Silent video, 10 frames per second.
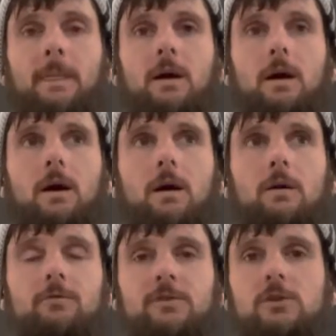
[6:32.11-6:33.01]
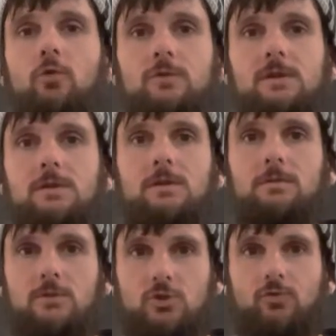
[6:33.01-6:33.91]
VOD
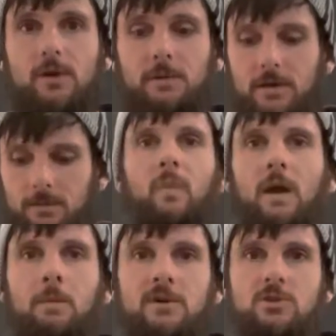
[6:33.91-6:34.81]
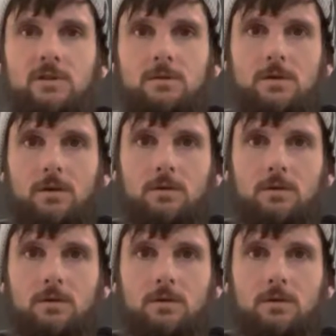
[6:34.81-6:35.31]
streaming. I mentioned